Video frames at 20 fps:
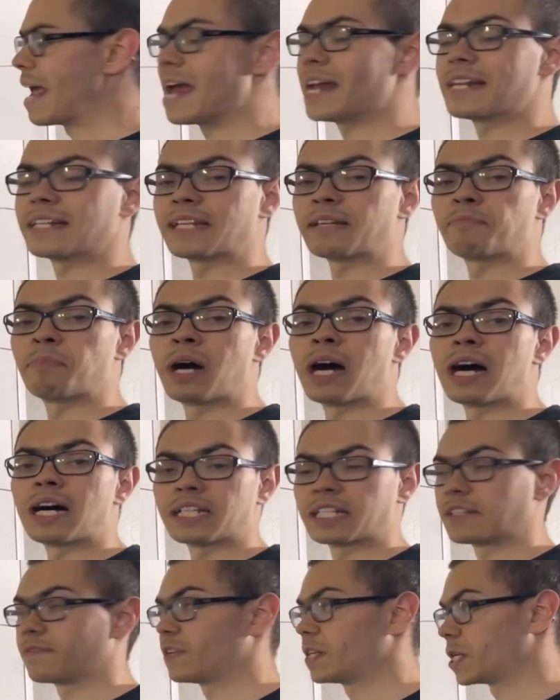n is a
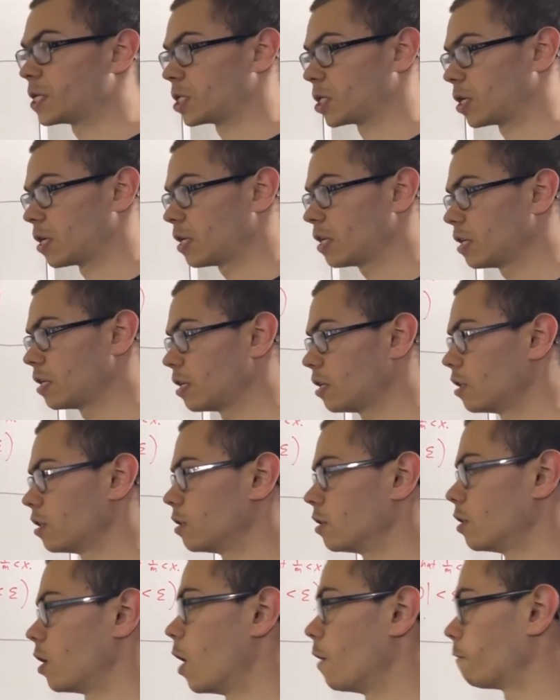positive integer,
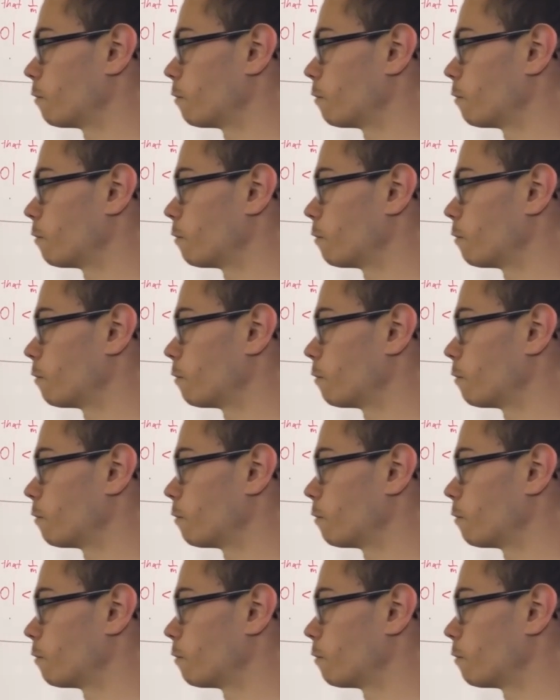of